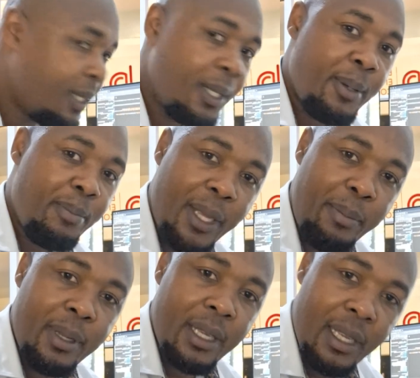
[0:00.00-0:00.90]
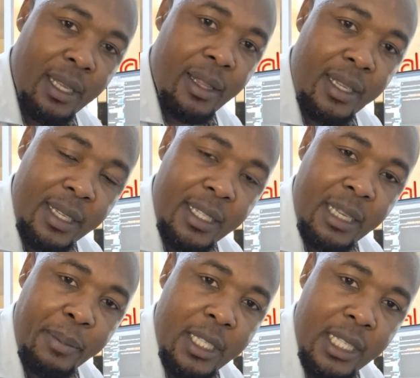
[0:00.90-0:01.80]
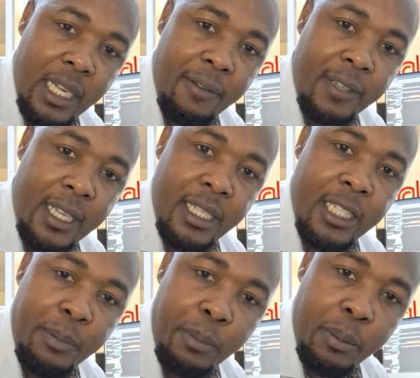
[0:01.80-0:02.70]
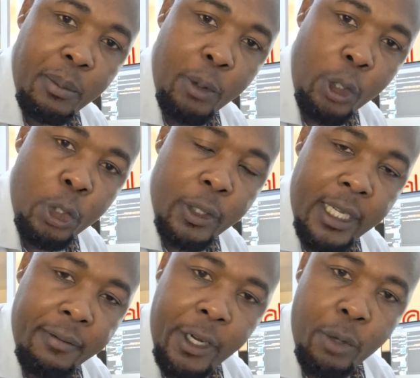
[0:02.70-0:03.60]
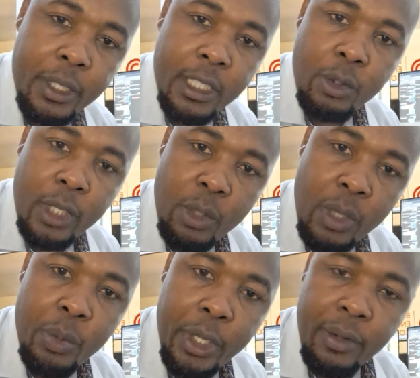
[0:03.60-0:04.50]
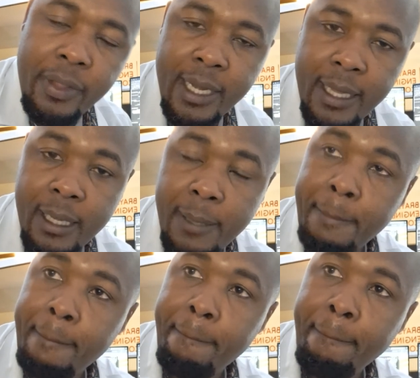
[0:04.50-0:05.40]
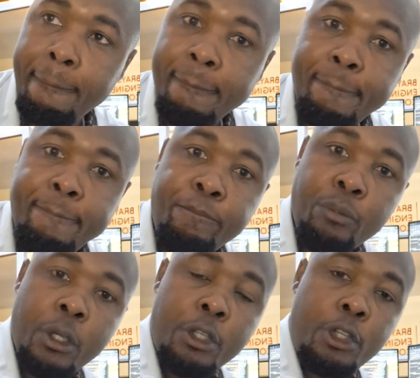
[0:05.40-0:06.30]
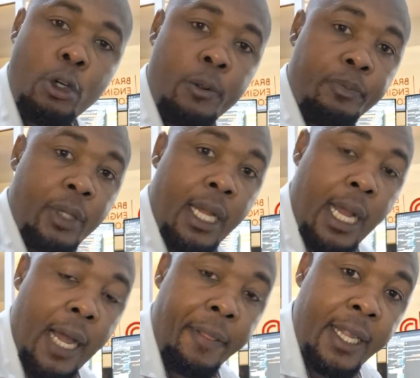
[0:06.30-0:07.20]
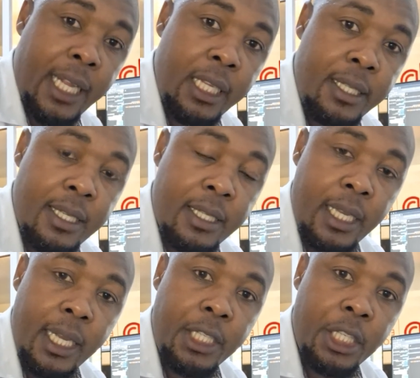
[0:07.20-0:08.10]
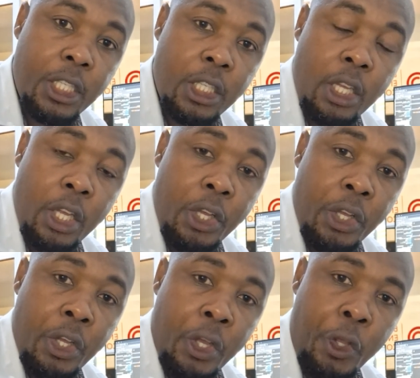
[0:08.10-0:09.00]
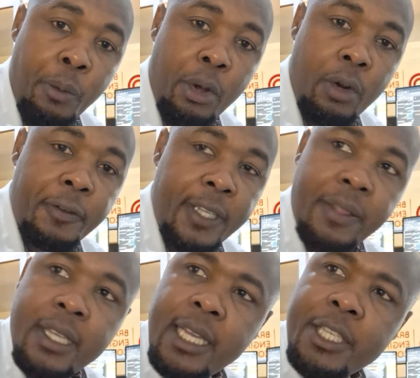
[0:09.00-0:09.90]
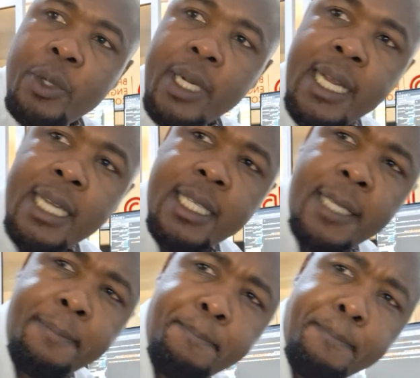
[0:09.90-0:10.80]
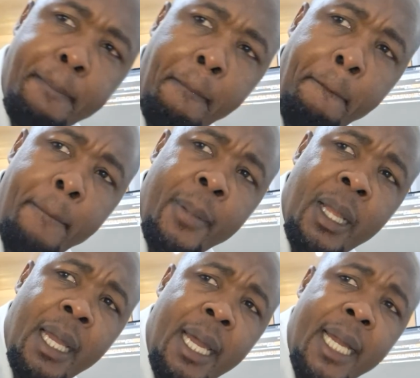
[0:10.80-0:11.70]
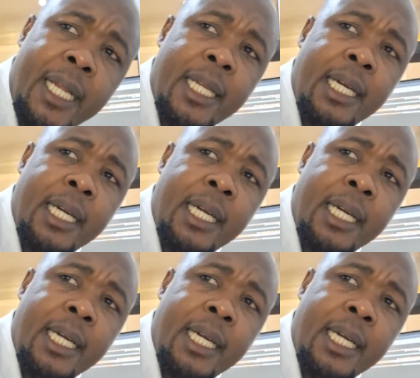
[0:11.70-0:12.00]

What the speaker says: maybe the system itself doesn't pollute the environment in one way or the other. So at the analysis stage, you more of synthesize your data and